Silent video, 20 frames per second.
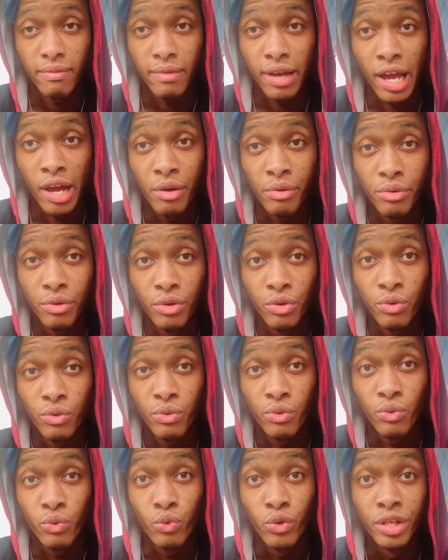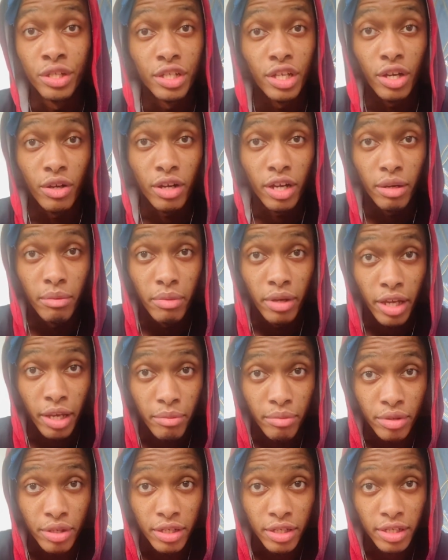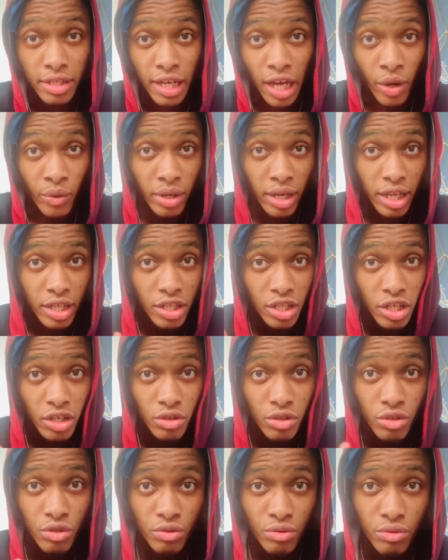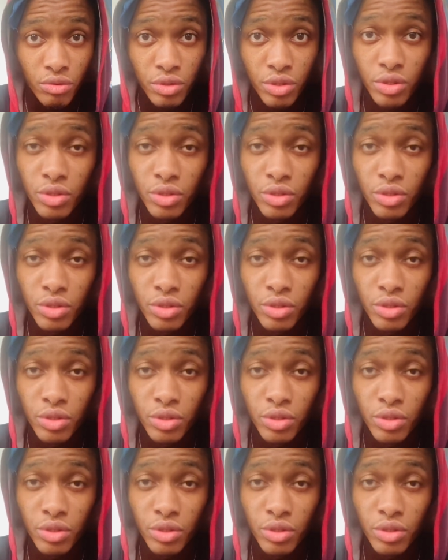I don't know when she's gonna come back, but I will let y'all know.